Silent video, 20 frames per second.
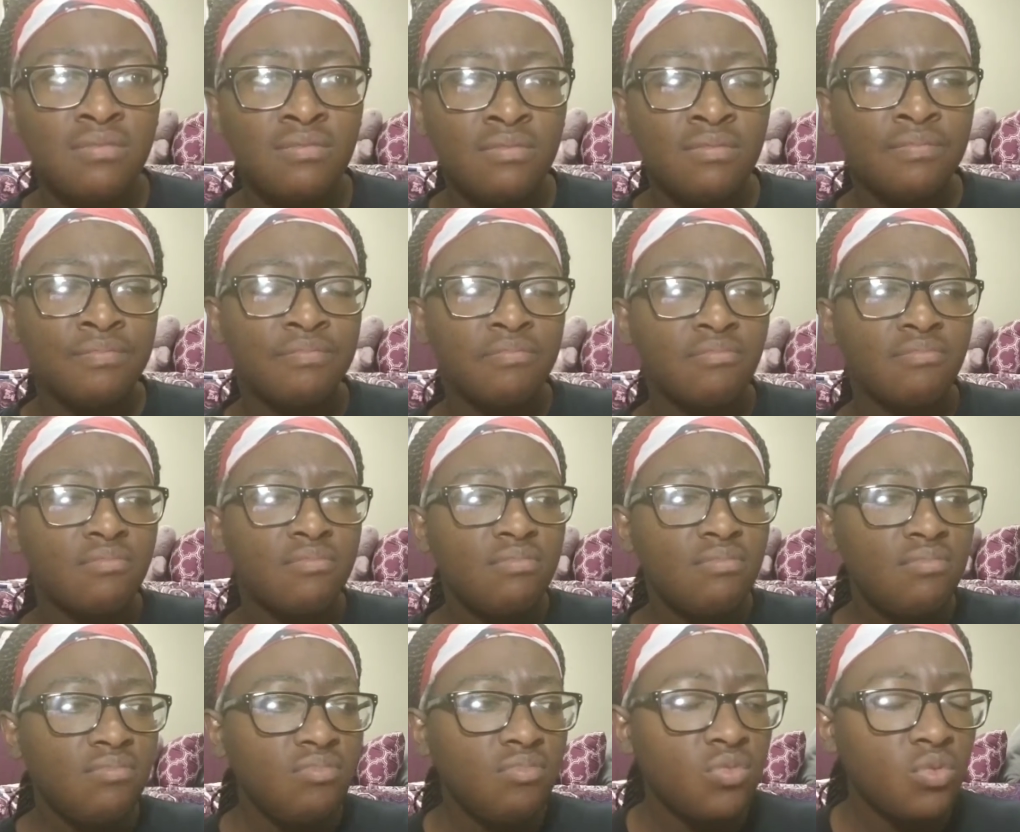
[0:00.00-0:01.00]

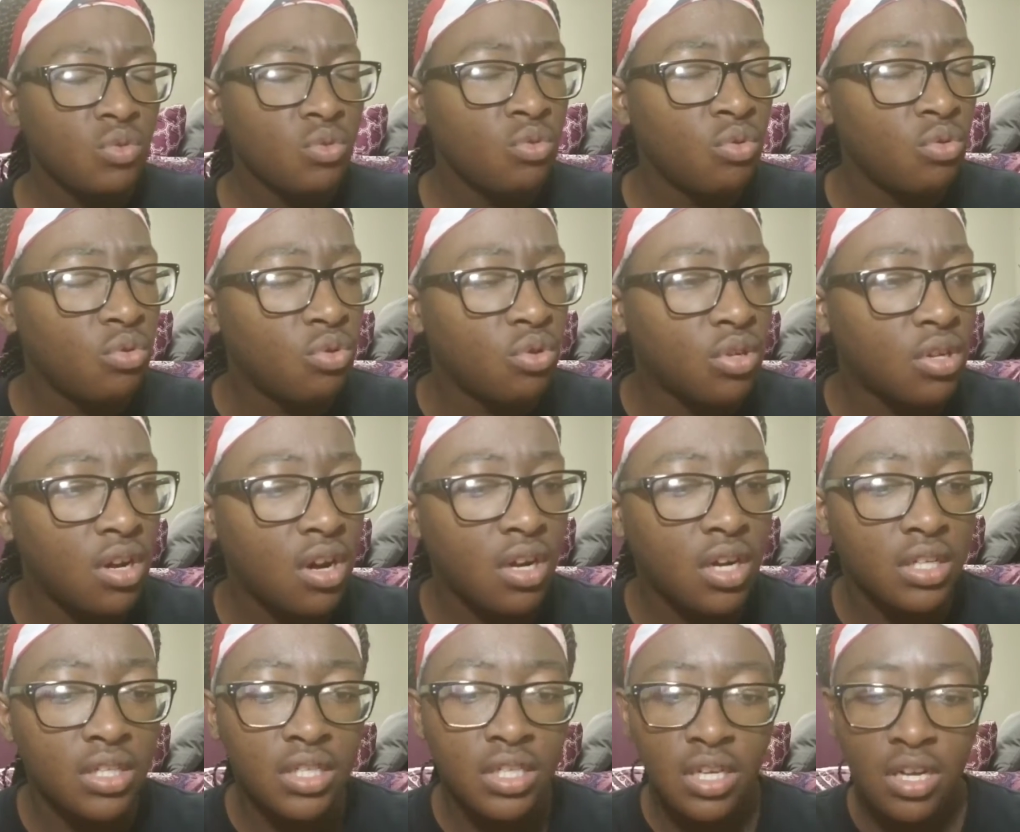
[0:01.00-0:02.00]
Whew, y'all
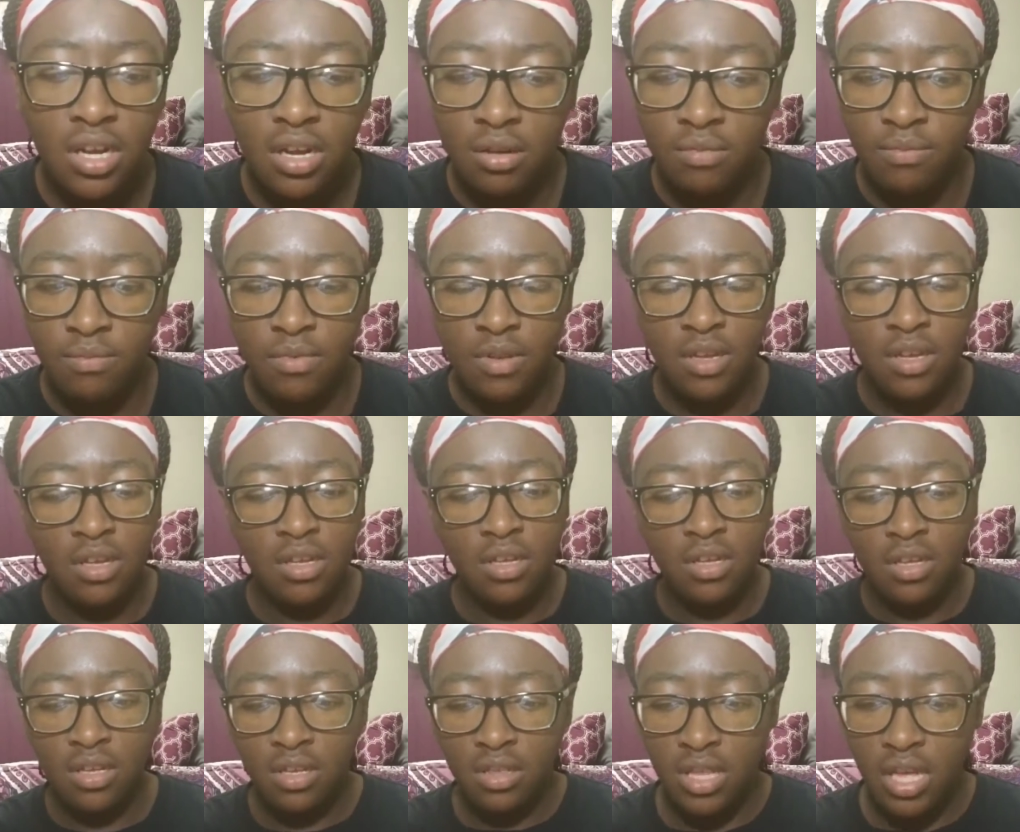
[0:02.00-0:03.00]
can tell how
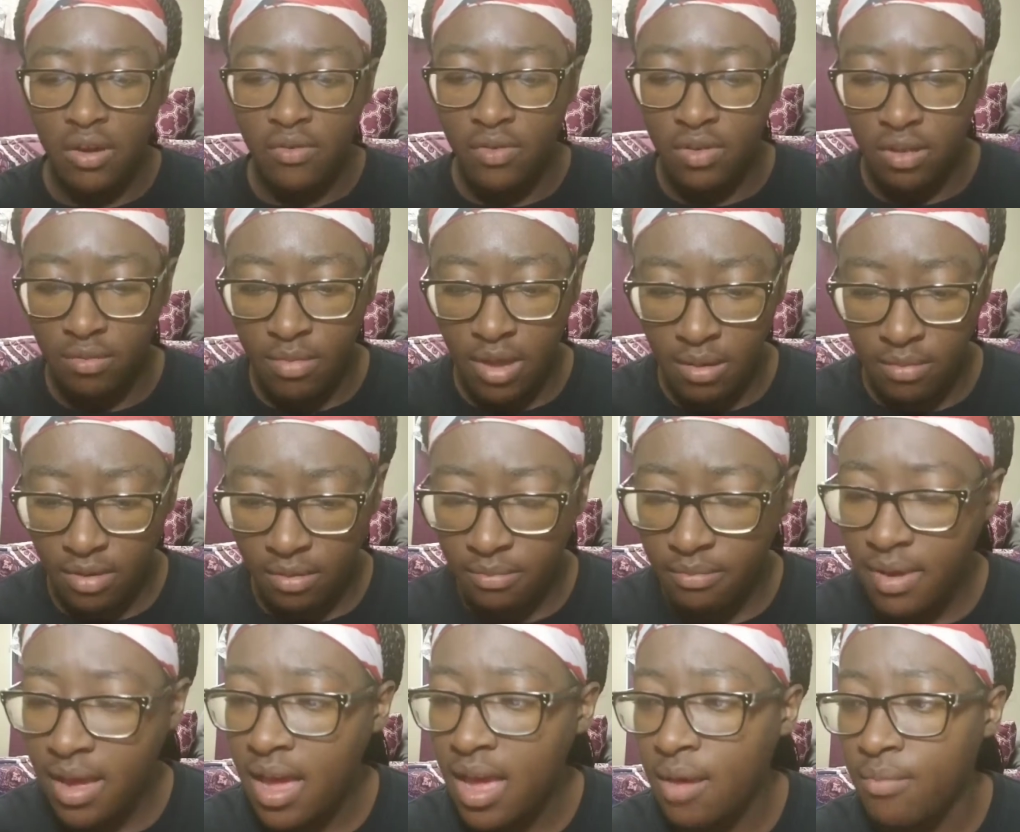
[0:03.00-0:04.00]
that really made me
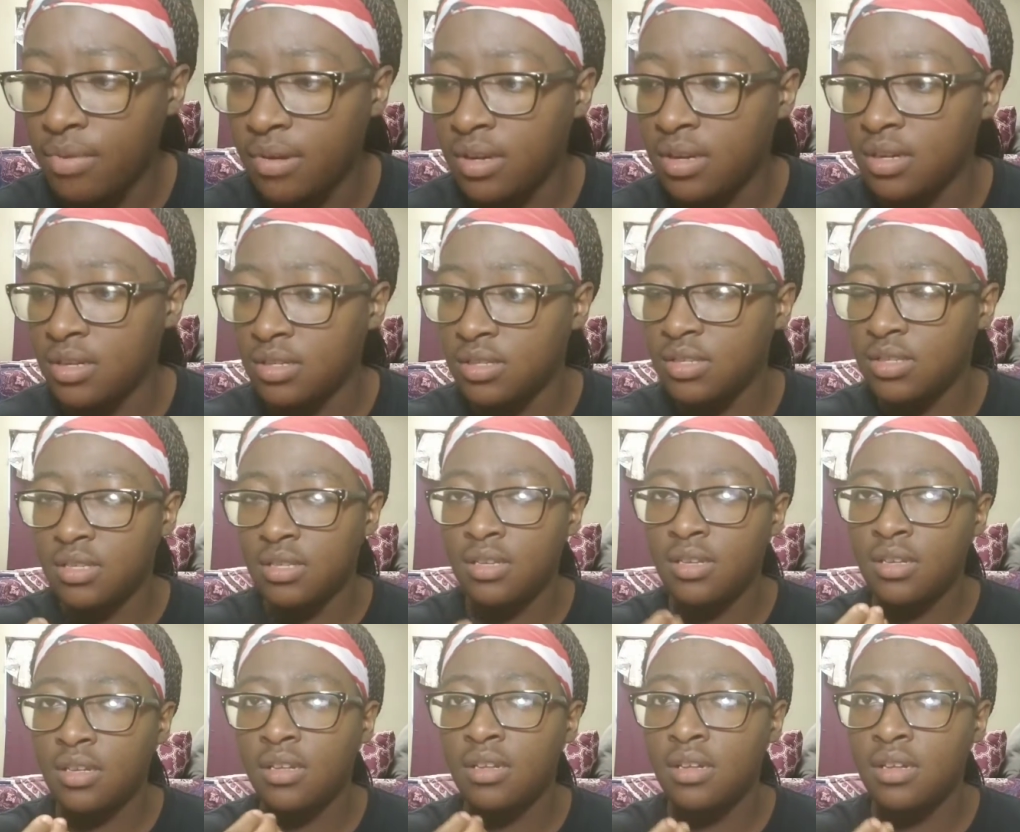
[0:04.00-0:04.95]
mad because